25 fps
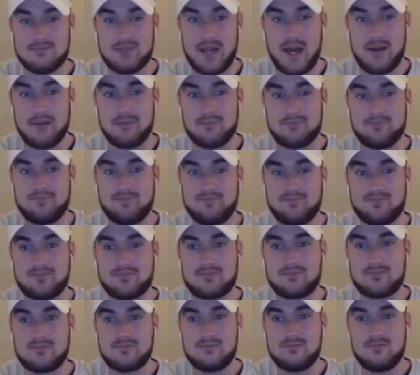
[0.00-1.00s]
that
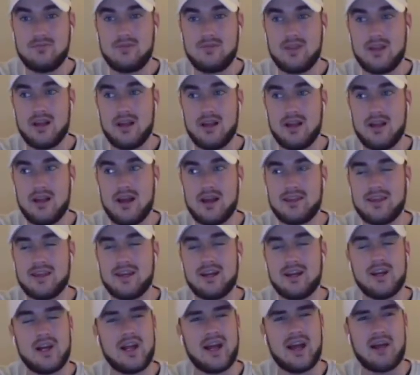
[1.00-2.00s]
I think I
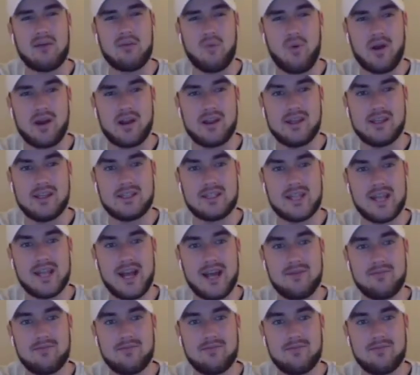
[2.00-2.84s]
only had one of these today.